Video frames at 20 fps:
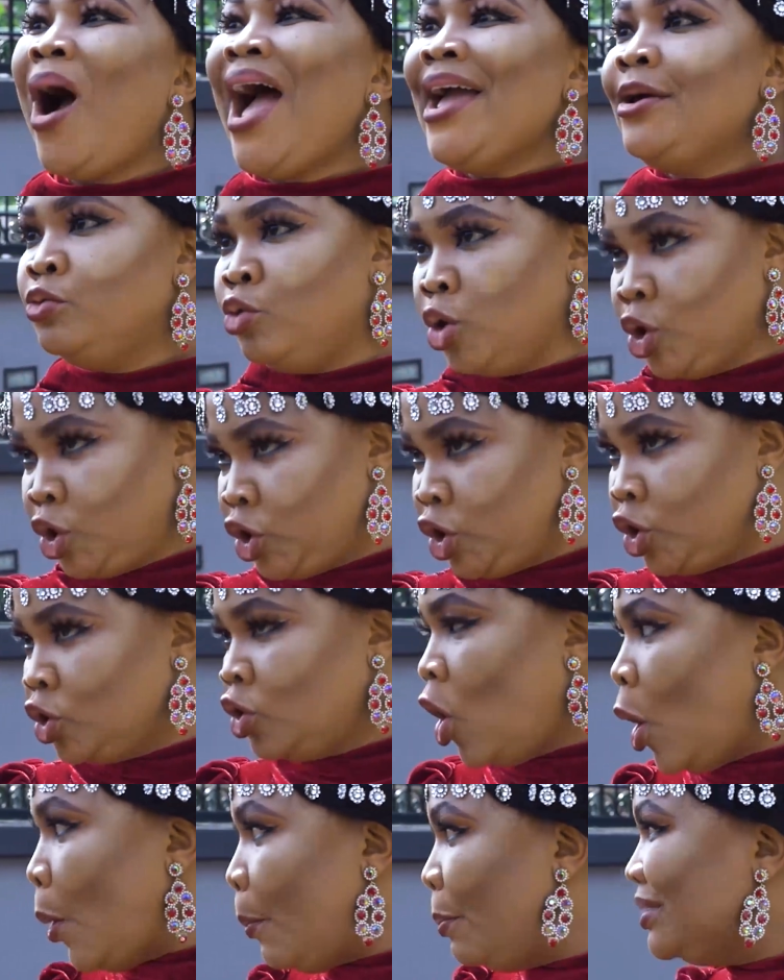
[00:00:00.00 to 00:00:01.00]
Why would
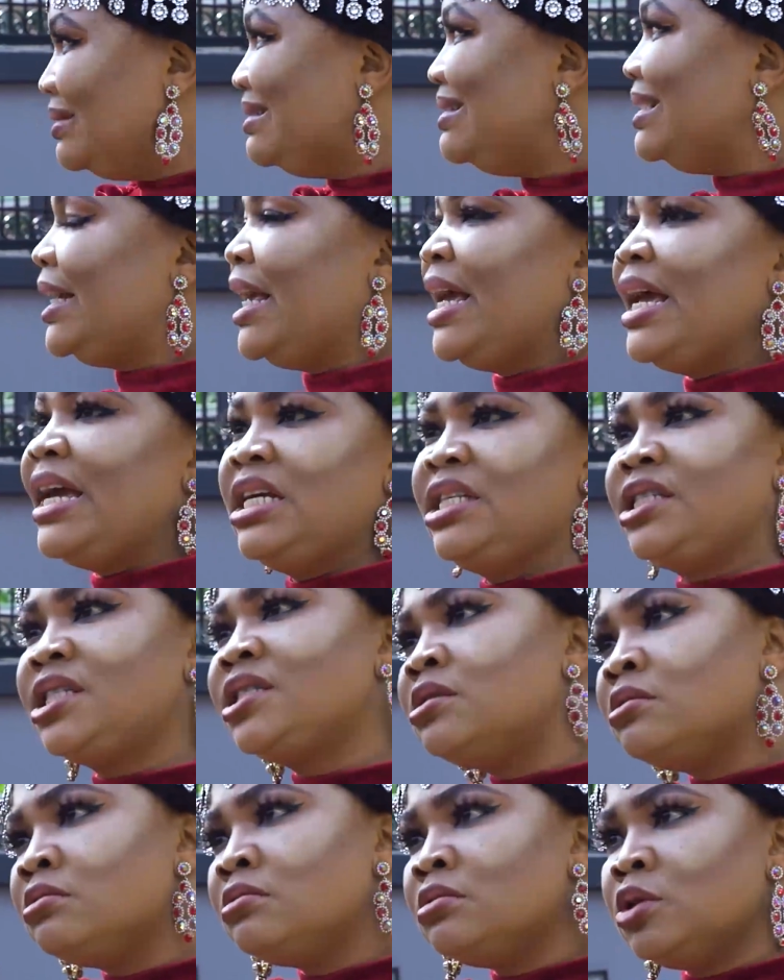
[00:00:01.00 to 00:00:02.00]
you open the
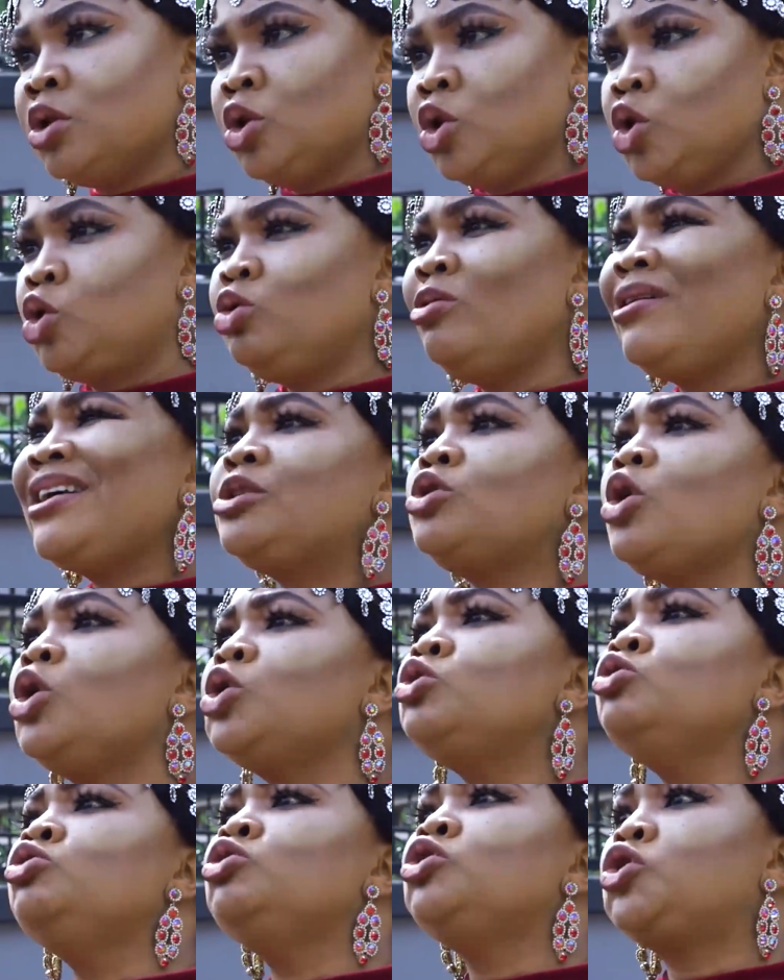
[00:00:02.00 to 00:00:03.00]
gates to a
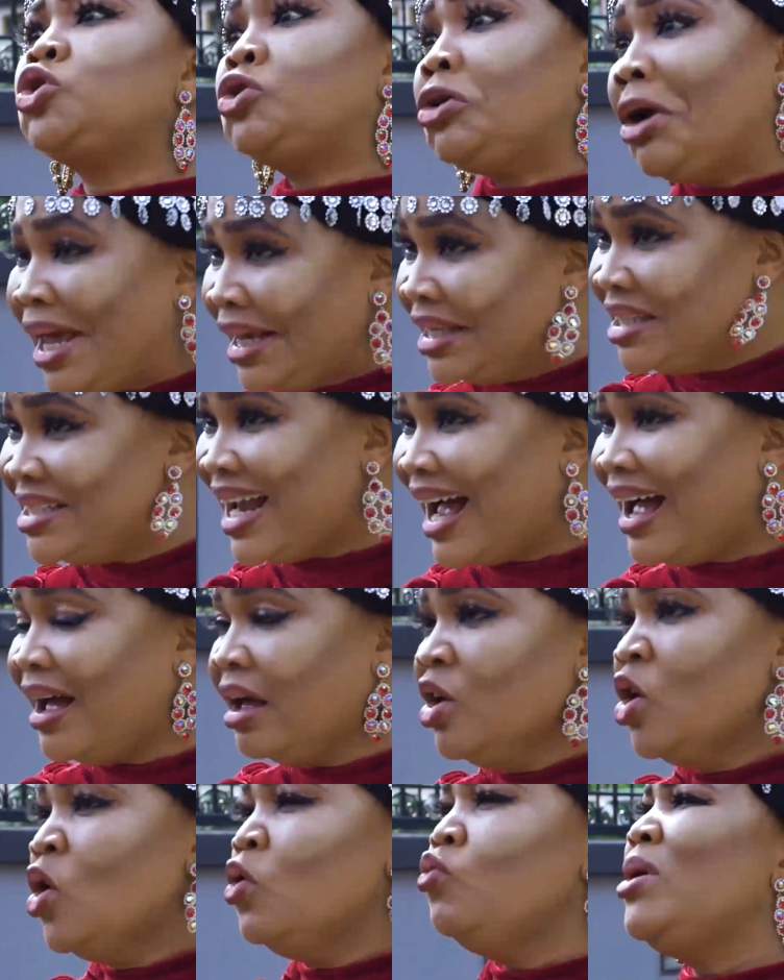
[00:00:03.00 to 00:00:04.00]
total stranger
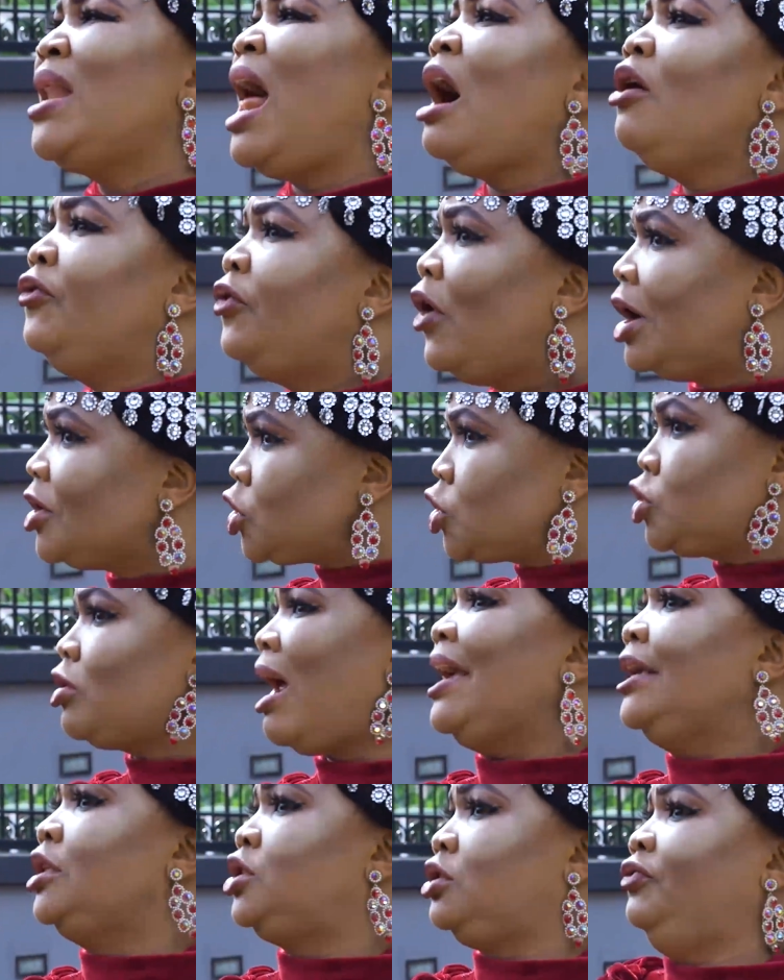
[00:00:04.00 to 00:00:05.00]
without first
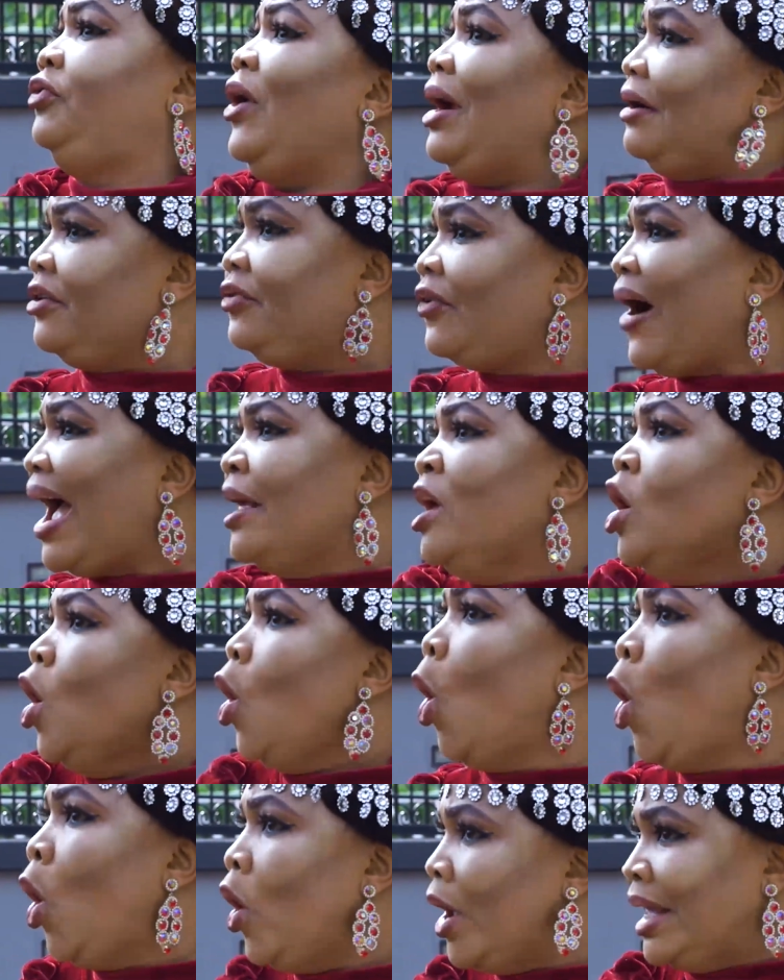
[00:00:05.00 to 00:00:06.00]
trying to verify
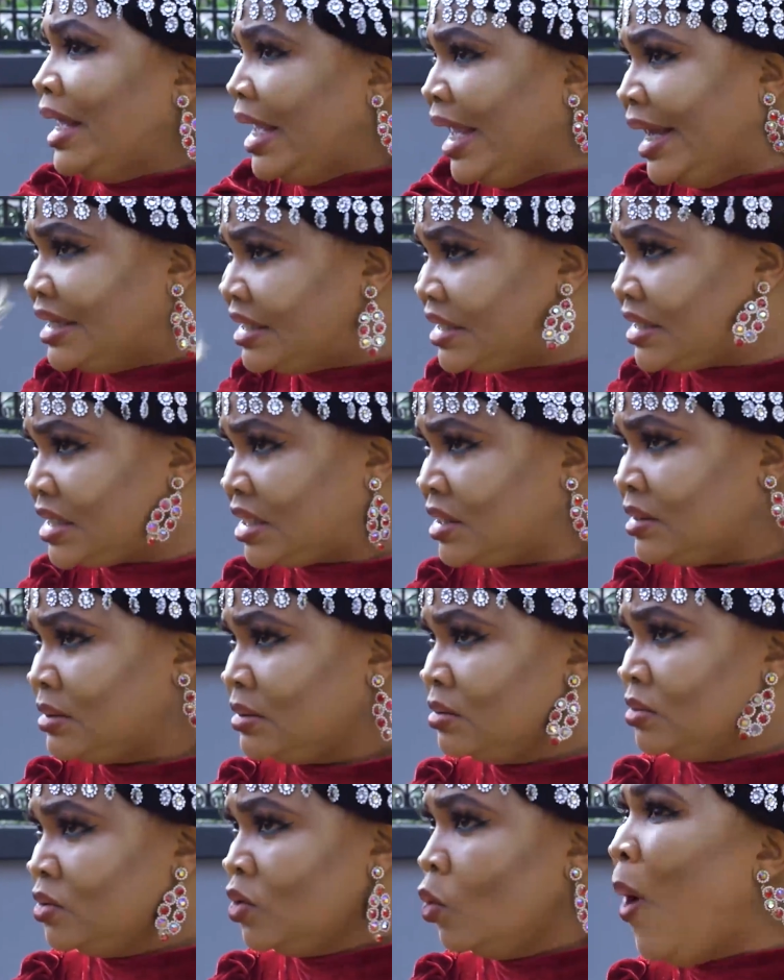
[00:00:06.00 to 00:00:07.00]
who he is?
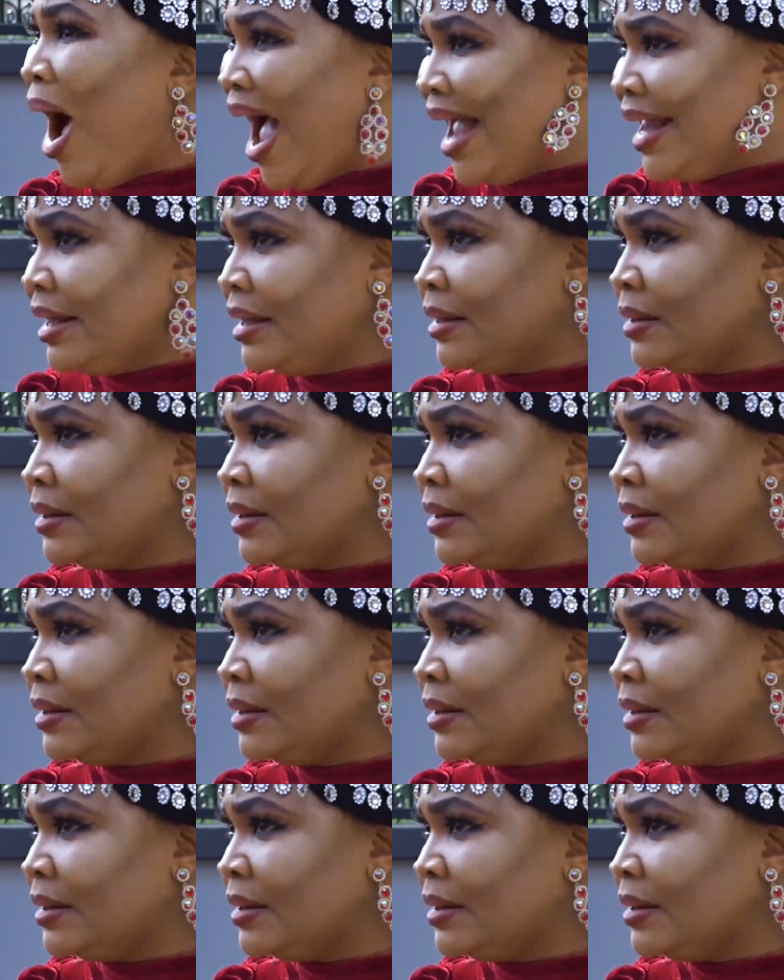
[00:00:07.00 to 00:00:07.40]
Why?